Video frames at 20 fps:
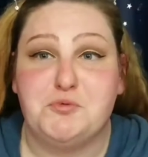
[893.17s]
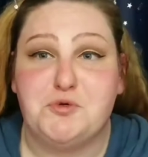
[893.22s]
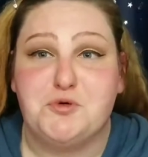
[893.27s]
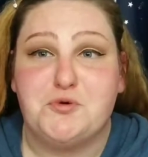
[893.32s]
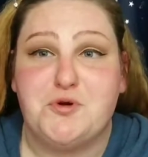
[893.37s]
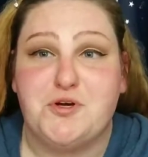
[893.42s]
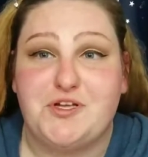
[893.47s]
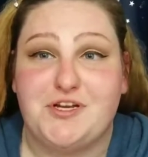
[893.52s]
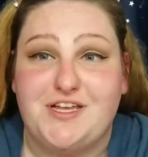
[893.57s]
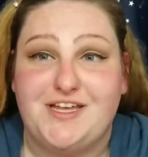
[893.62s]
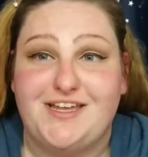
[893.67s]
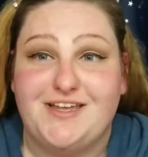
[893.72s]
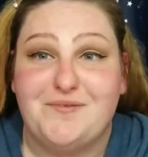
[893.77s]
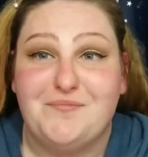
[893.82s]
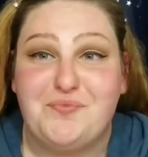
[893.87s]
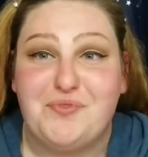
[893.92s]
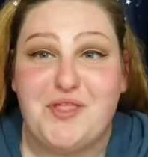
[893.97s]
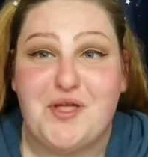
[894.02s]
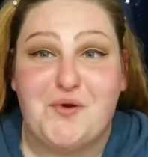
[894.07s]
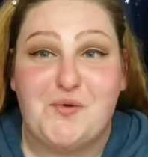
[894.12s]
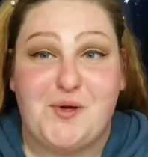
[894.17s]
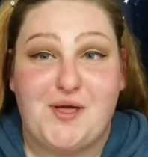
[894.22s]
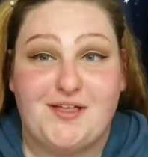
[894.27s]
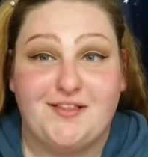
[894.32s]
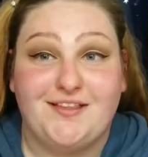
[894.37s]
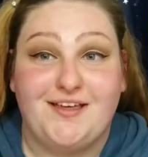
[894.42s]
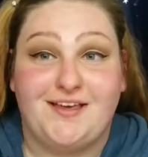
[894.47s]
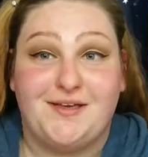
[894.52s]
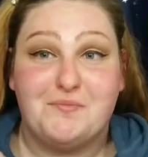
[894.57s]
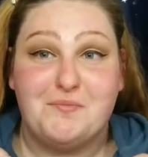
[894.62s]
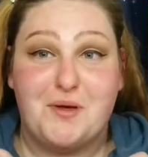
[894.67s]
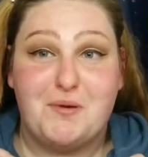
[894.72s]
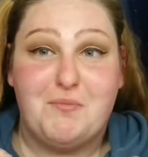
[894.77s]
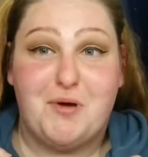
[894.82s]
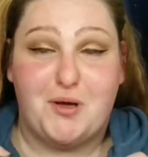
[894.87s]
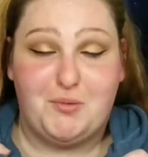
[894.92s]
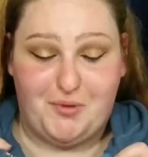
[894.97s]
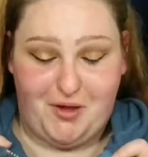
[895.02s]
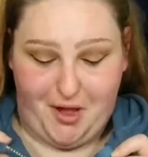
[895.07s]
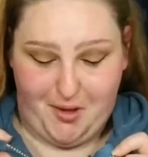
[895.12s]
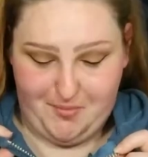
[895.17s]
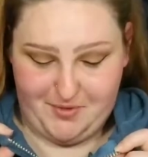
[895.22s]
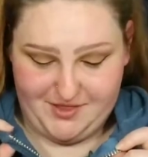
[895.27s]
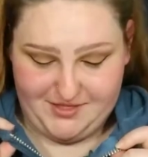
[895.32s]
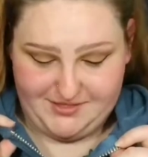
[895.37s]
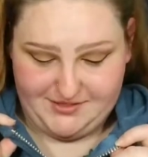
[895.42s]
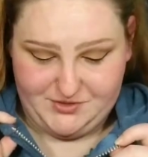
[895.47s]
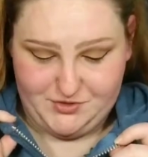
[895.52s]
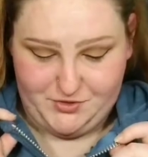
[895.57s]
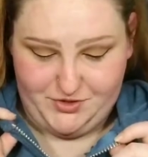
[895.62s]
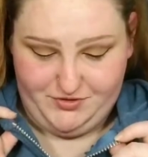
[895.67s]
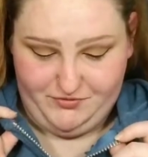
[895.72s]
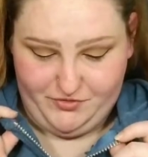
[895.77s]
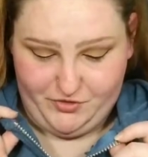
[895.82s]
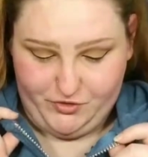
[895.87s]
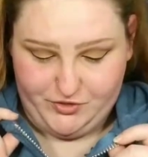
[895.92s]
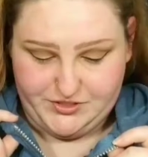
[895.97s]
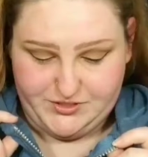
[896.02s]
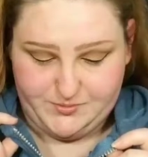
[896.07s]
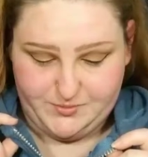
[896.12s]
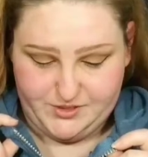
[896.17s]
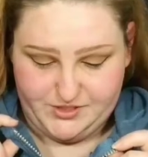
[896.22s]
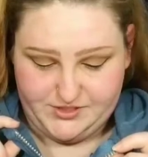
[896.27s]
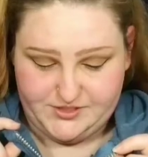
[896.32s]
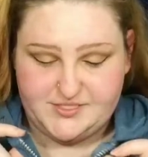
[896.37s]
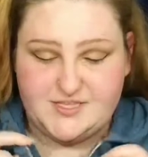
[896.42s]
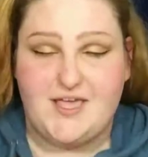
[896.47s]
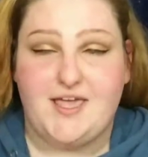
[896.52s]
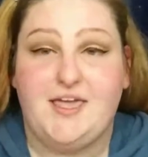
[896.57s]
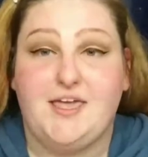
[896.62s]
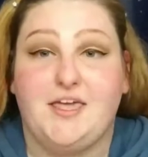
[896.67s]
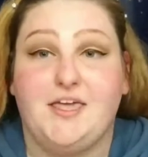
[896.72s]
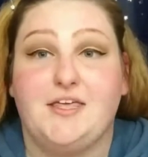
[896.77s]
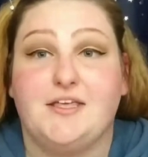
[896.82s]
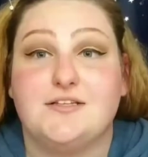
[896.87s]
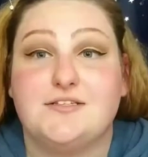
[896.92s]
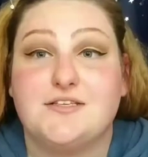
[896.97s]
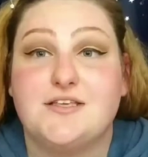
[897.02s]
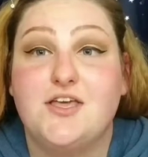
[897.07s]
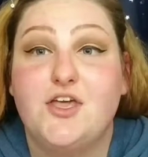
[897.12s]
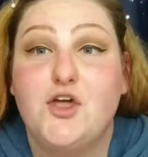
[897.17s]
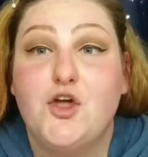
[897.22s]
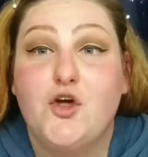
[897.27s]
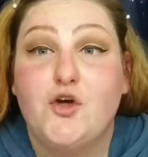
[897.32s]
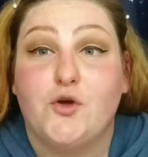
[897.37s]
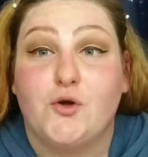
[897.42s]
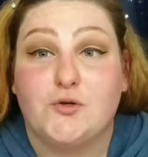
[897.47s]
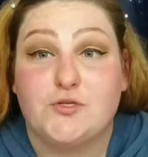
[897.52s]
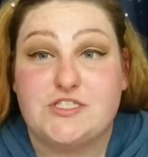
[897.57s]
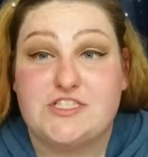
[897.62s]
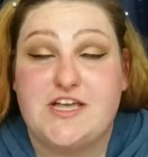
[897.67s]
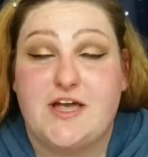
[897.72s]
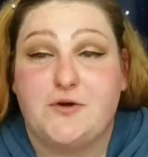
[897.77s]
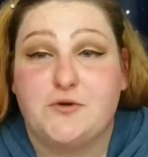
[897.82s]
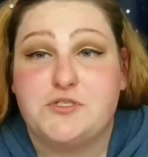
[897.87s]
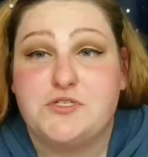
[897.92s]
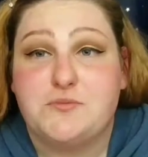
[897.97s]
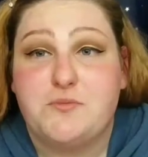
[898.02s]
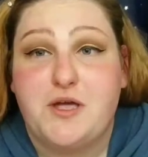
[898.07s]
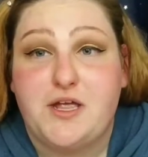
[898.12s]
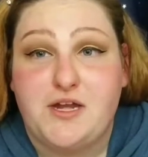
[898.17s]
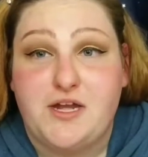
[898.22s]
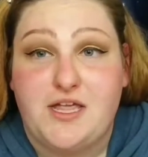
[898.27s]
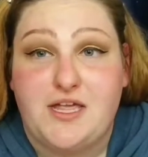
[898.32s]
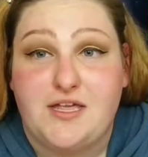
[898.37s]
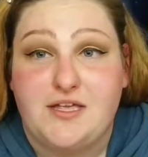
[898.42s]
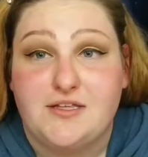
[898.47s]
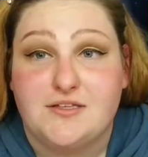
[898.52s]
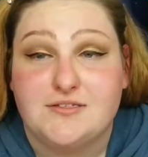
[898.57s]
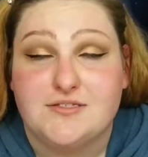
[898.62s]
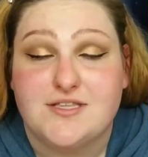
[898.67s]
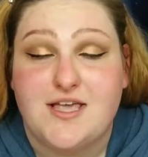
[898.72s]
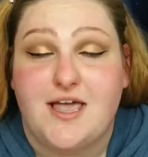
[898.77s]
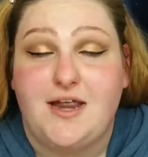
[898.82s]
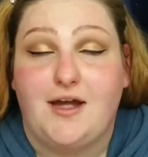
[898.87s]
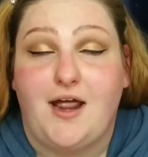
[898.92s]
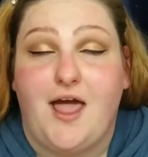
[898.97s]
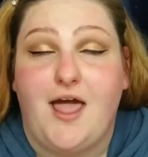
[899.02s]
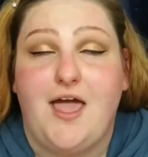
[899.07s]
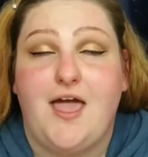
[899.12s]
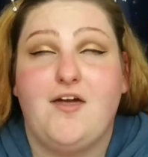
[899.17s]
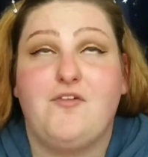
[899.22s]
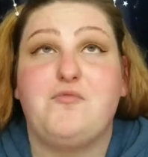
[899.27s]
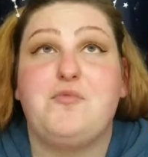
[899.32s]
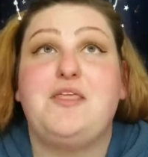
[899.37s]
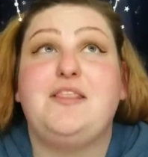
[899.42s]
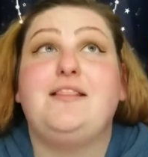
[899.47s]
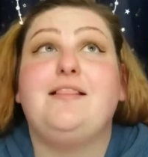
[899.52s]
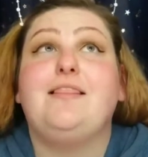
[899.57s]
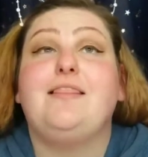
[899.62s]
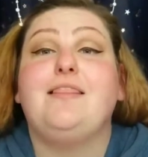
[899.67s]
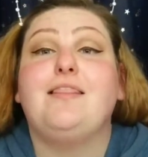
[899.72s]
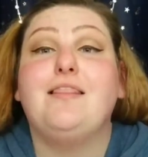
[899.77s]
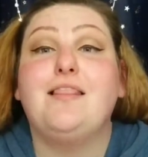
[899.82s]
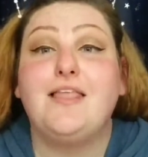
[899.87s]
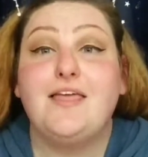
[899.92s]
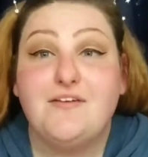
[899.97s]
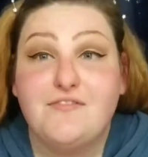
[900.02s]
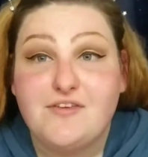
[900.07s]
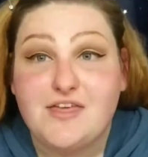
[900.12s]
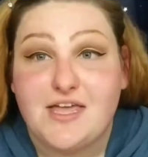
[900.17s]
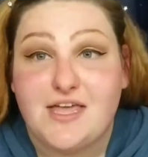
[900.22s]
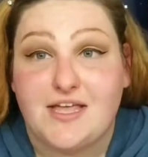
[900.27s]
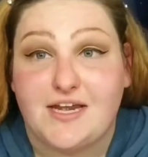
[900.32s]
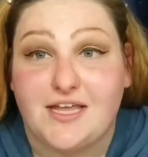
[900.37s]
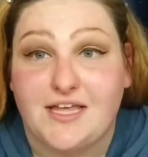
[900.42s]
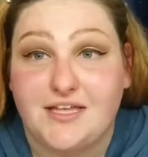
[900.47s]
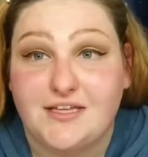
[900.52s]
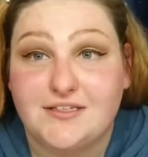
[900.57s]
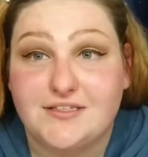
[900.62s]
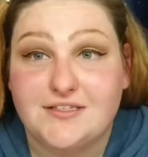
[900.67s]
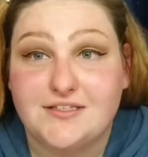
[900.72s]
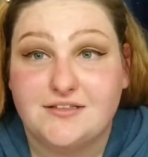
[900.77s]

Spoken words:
Moo hoodie. Okay, like my mom got me this hoodie for Christmas. It goes down to my knees and I have been living in it.